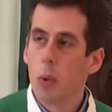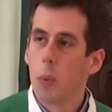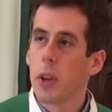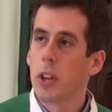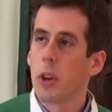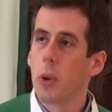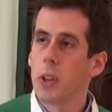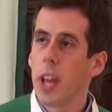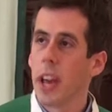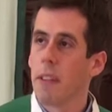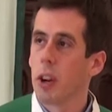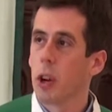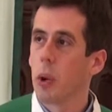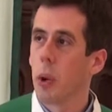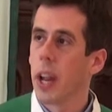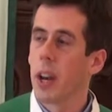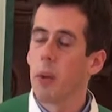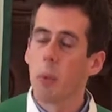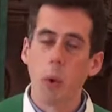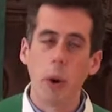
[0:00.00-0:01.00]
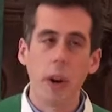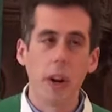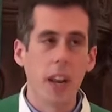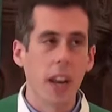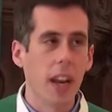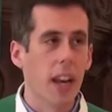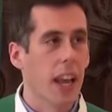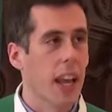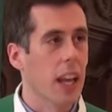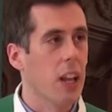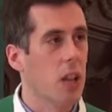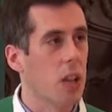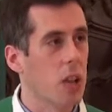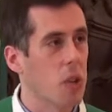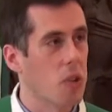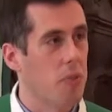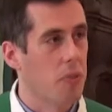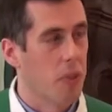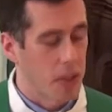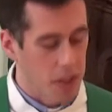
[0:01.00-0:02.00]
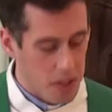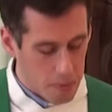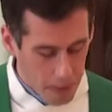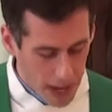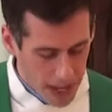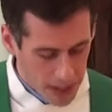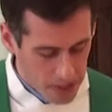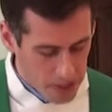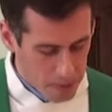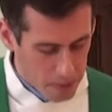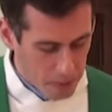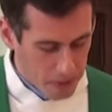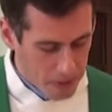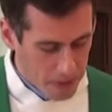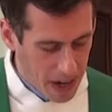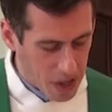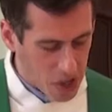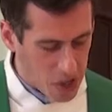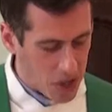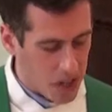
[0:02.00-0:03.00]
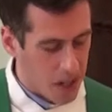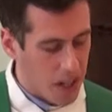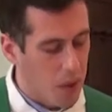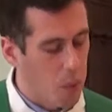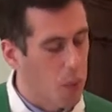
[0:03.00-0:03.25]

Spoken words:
We don't have a great word in English for this man's profession.